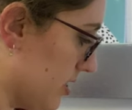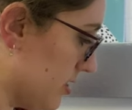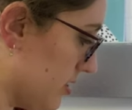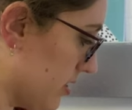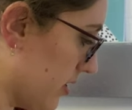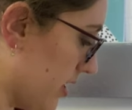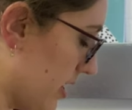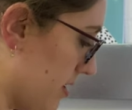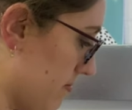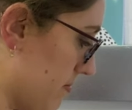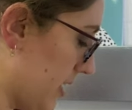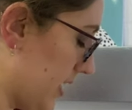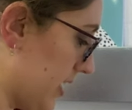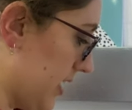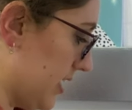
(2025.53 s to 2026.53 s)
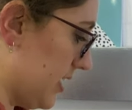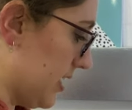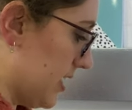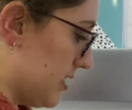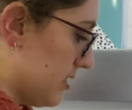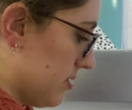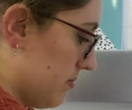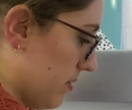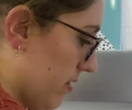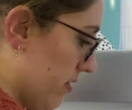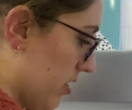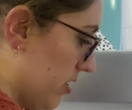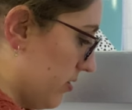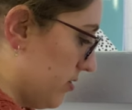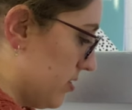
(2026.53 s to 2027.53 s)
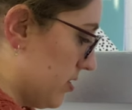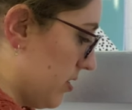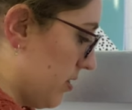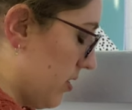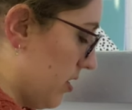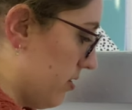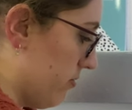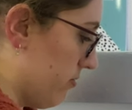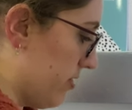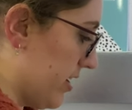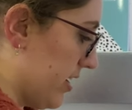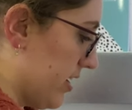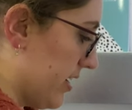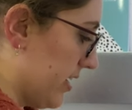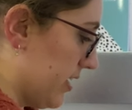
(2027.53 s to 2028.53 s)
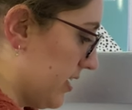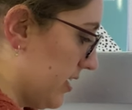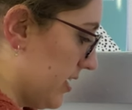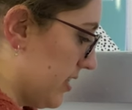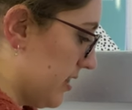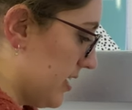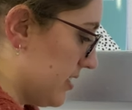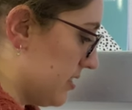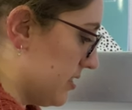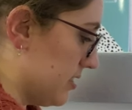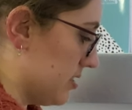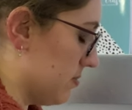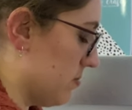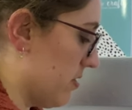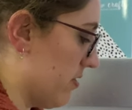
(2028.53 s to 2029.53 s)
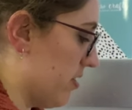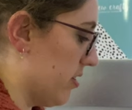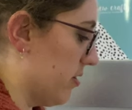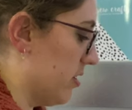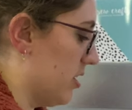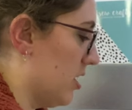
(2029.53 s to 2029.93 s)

So I am back in again tomorrow, so hopefully I can get that done tomorrow.